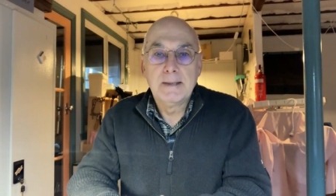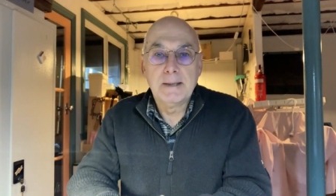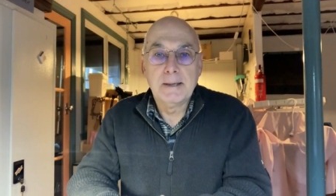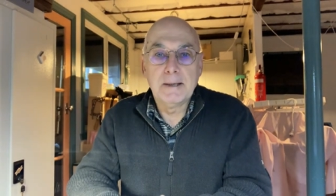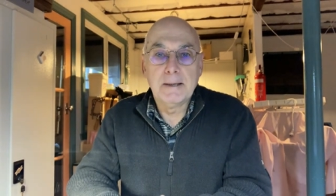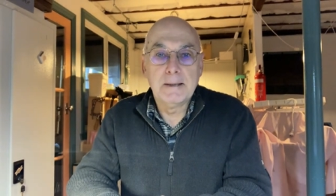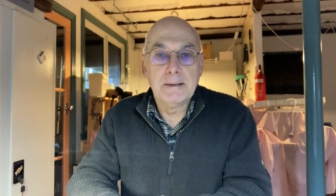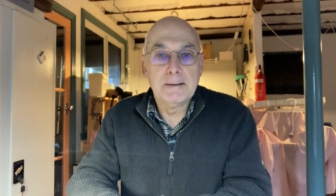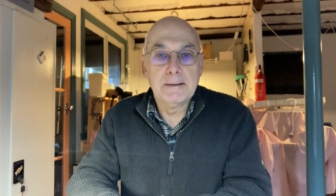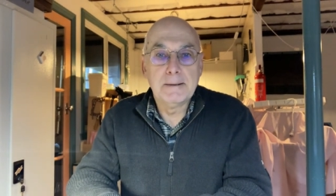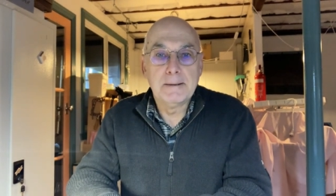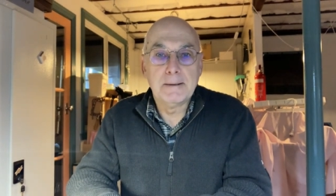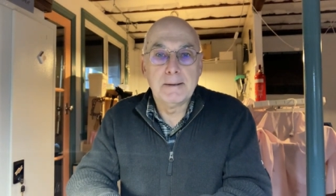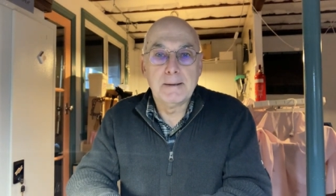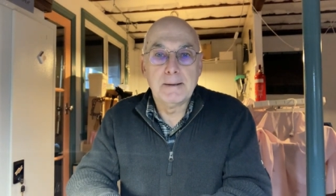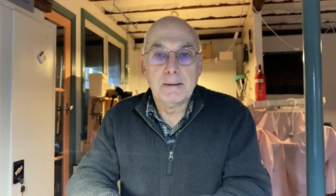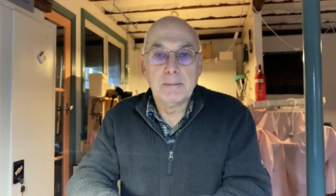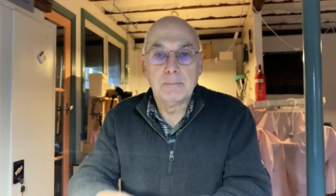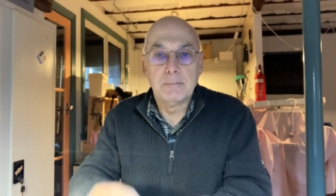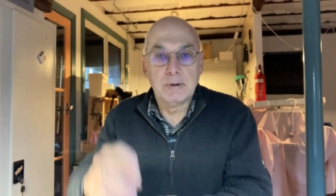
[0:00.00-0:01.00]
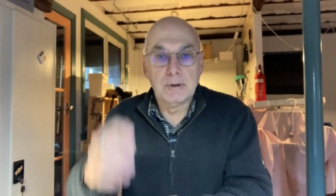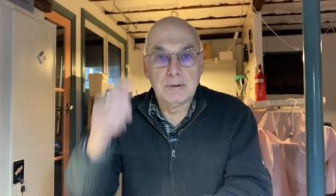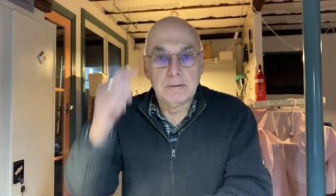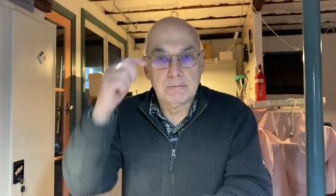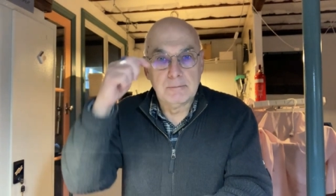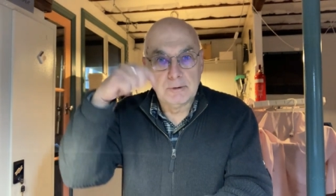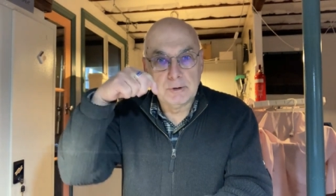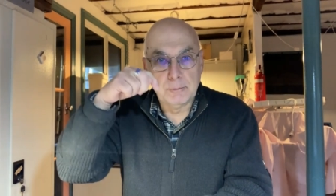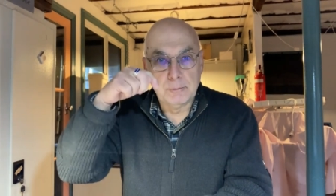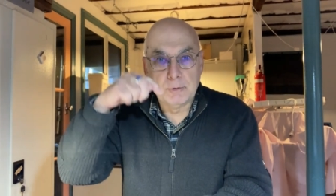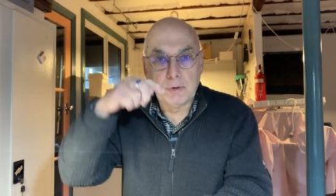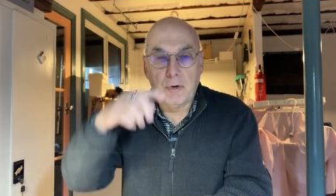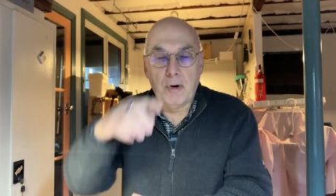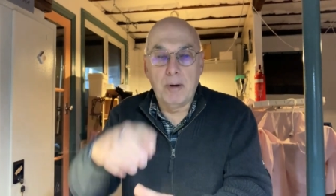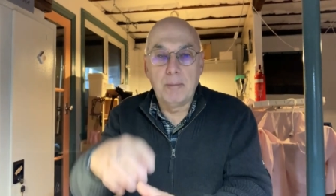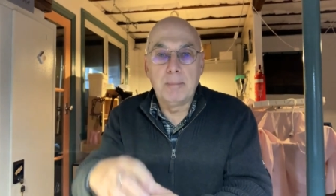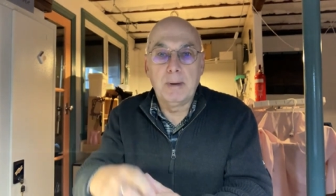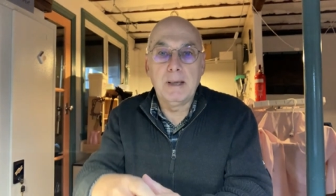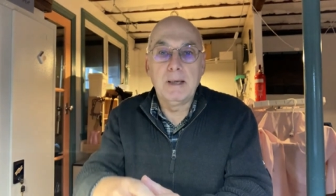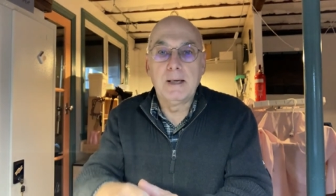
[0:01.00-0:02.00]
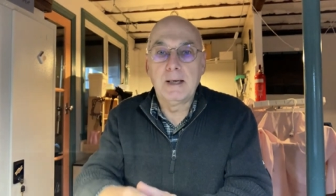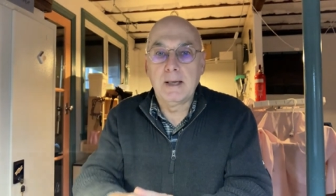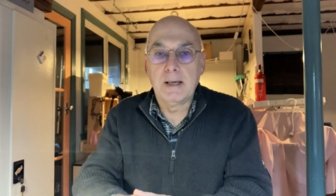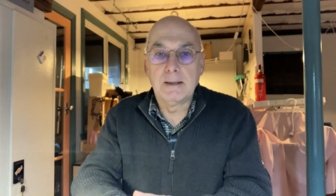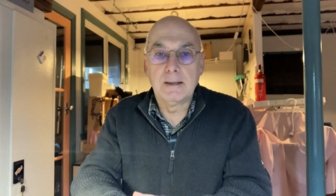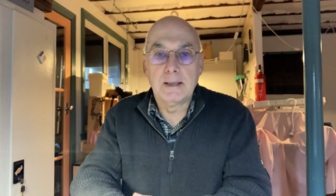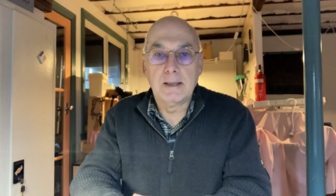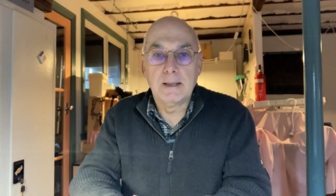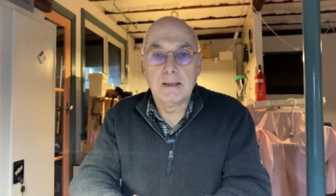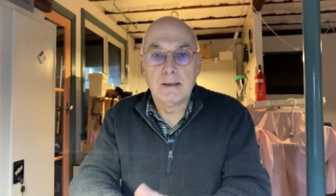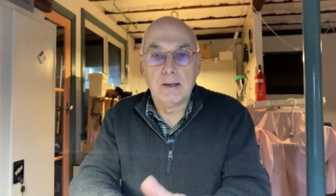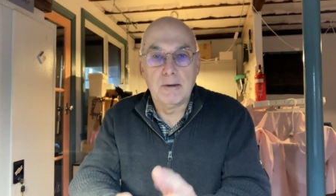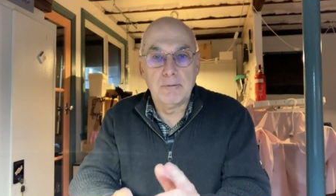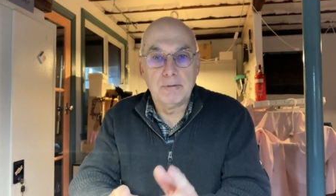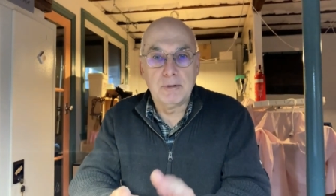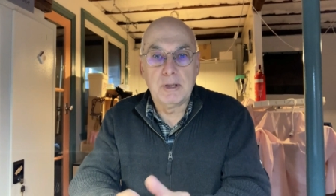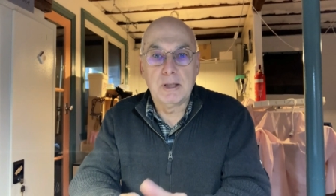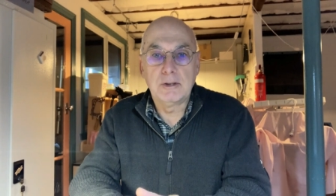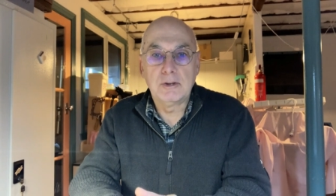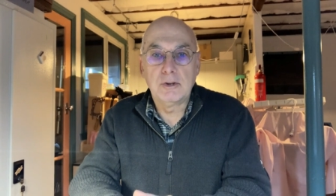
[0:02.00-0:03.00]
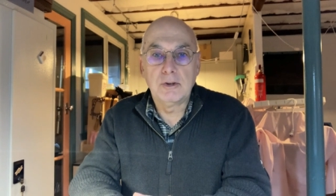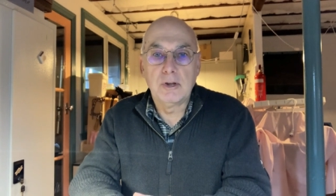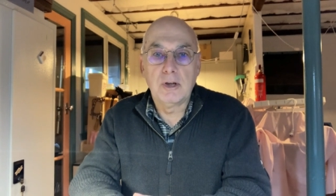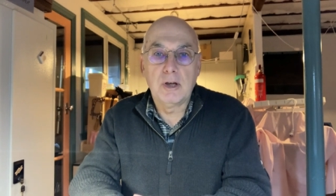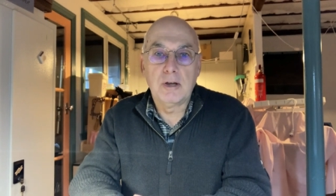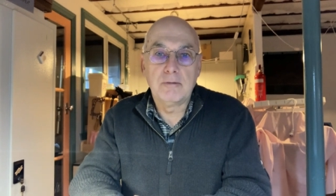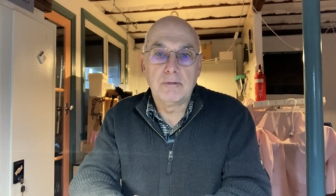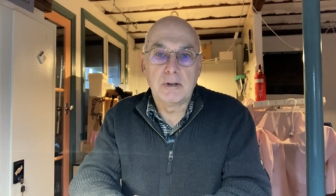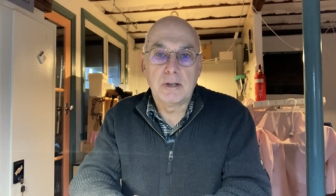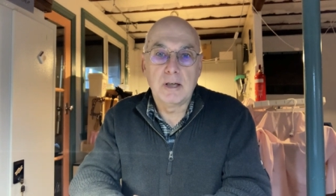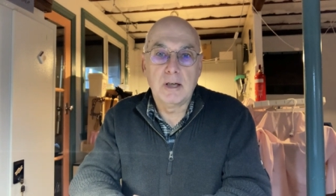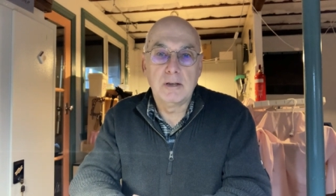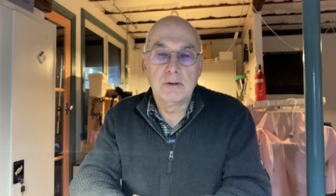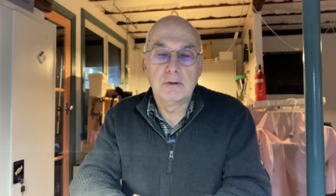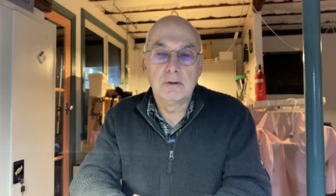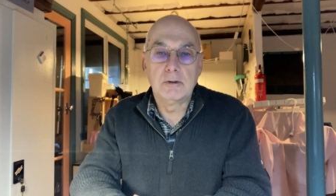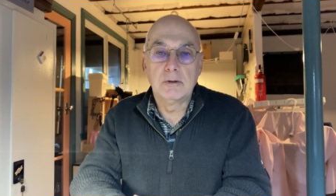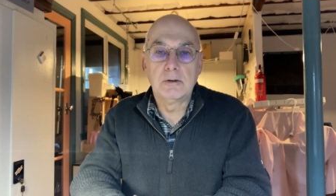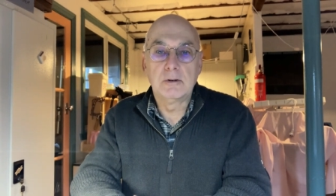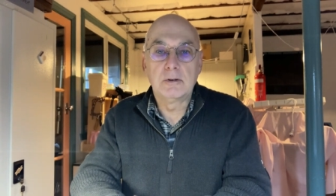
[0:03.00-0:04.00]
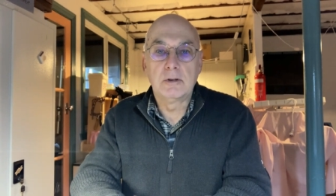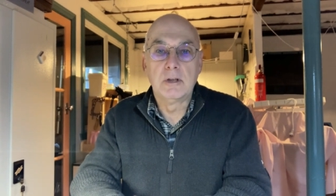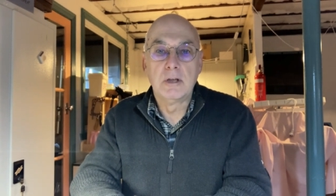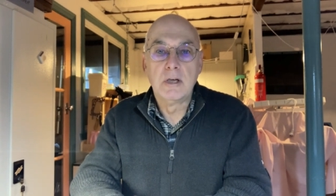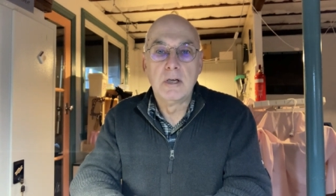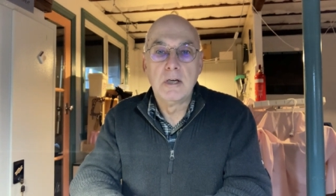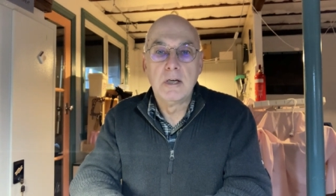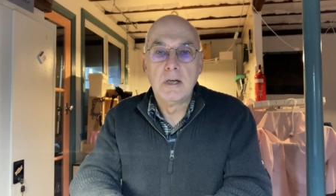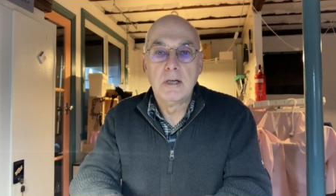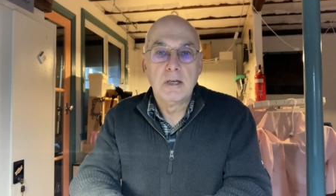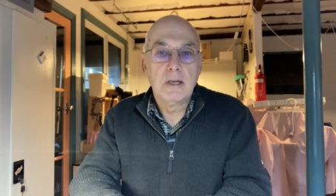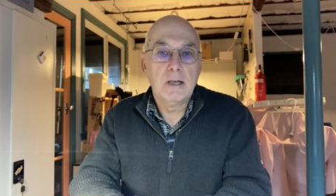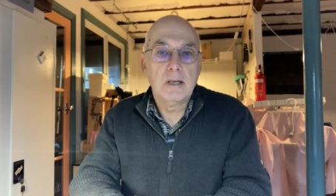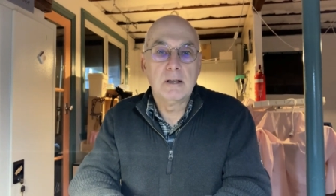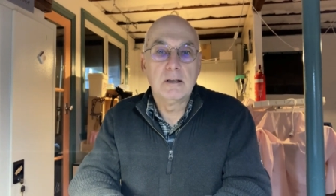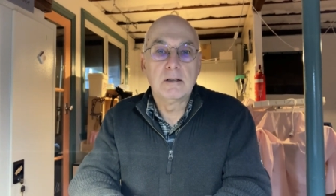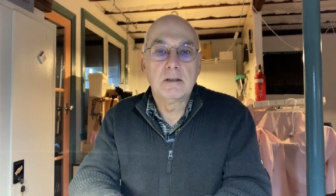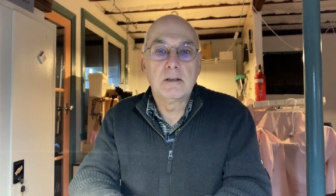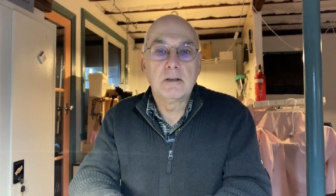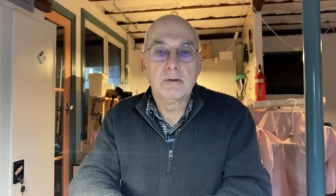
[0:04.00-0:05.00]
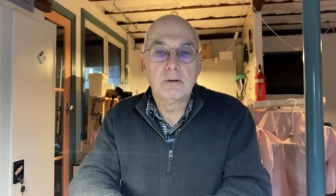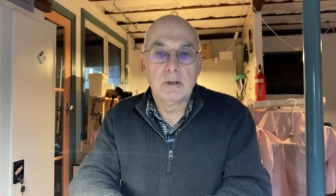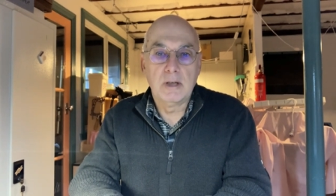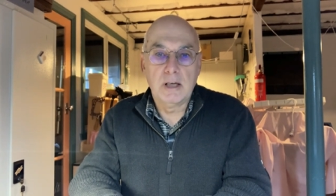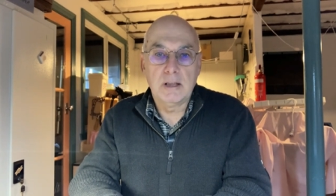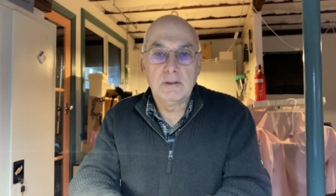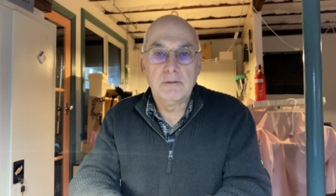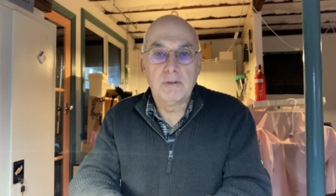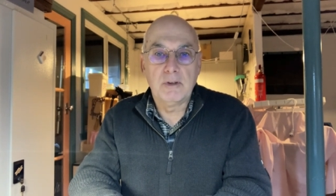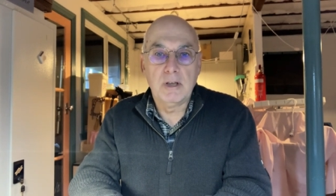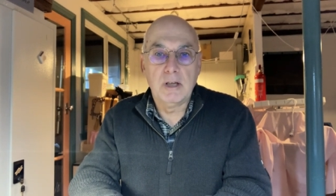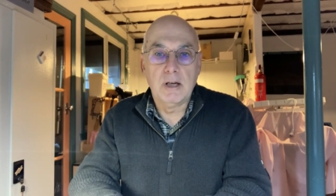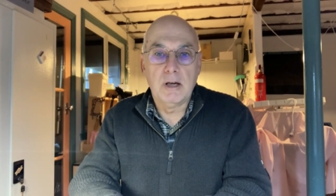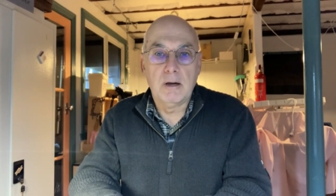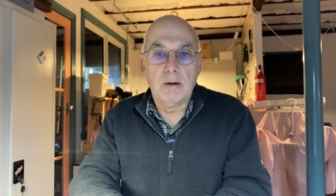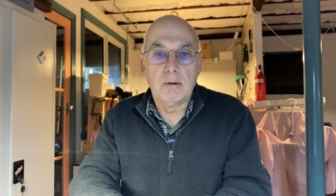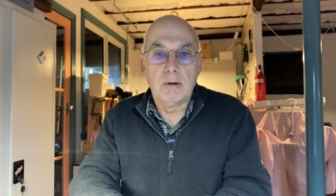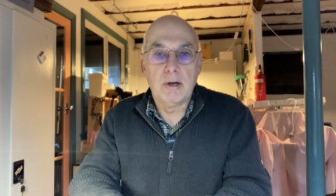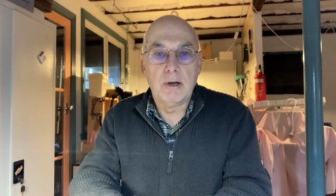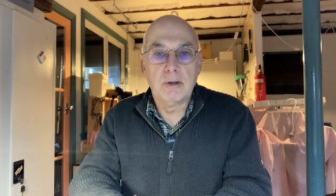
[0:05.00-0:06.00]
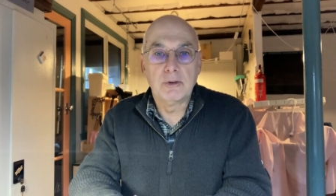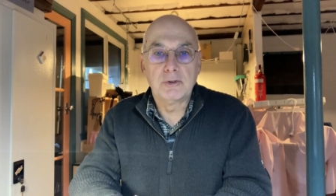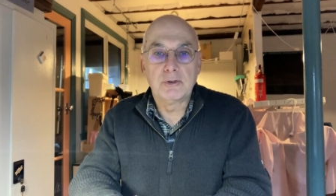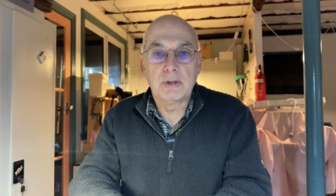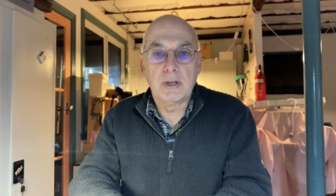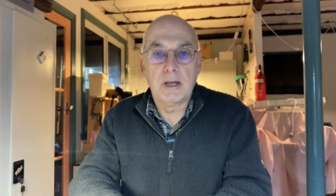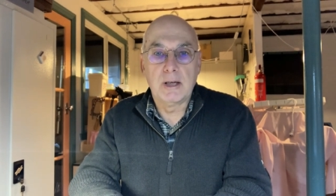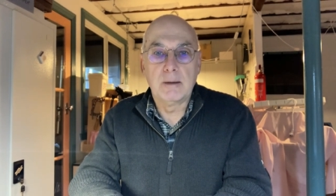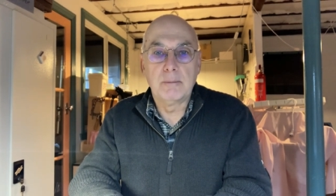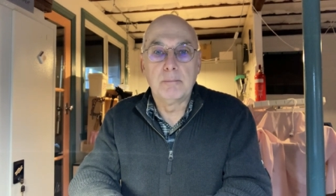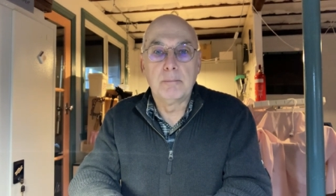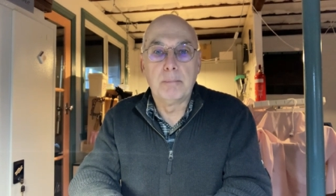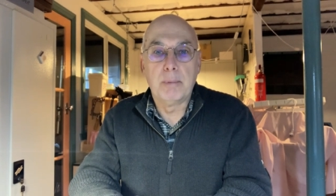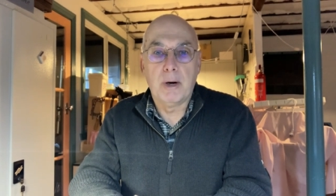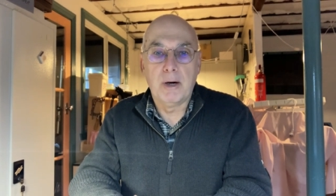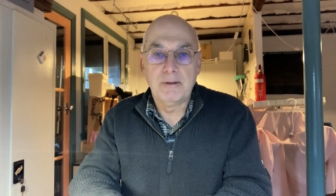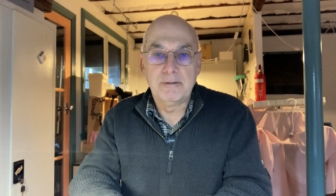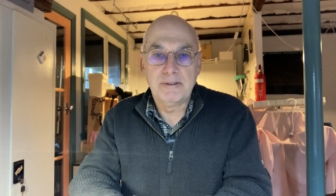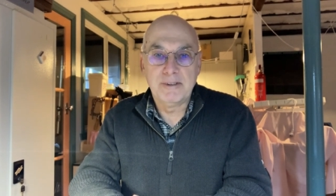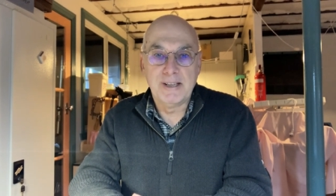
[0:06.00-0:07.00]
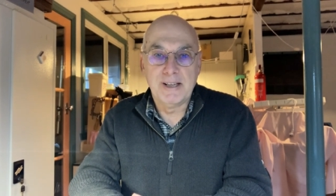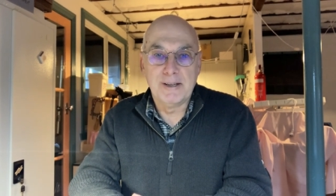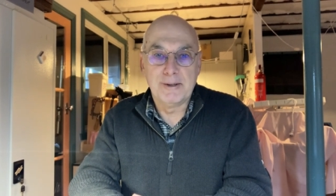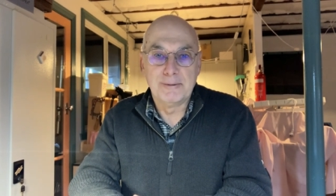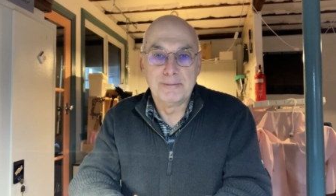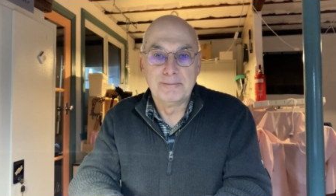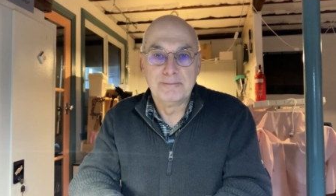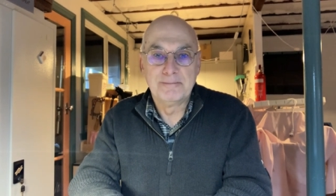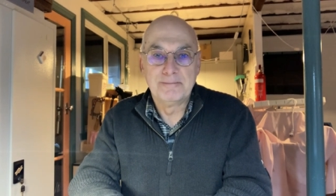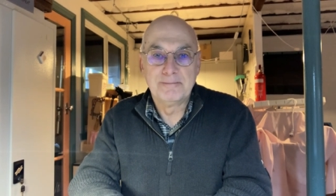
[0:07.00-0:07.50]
And um, the subscribe button down there. Don't forget your notifications. And until the next video, I'll say bye for now.